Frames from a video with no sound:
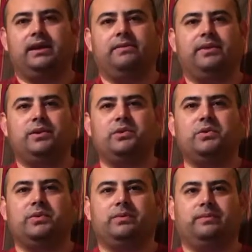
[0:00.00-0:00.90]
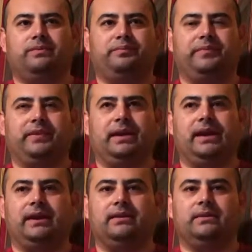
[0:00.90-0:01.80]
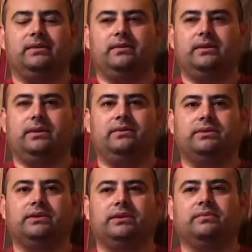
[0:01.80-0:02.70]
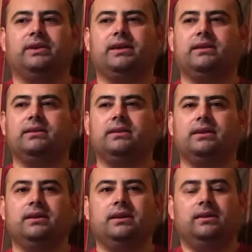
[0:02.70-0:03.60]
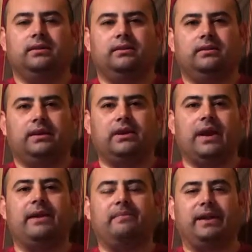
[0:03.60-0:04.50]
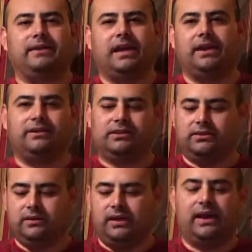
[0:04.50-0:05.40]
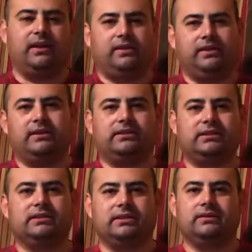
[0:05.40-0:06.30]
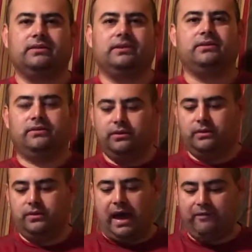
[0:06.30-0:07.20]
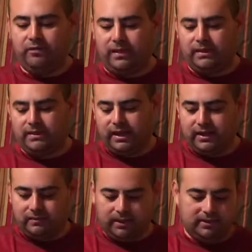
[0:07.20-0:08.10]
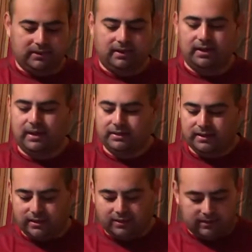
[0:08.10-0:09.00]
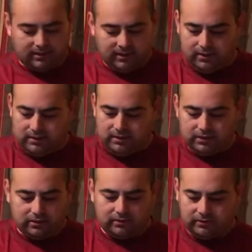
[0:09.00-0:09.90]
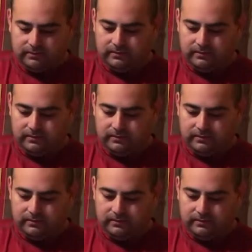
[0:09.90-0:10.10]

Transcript: I never knew like it was something that you had to maintain, and it's, you know, you have to maintain it because it collects dust. So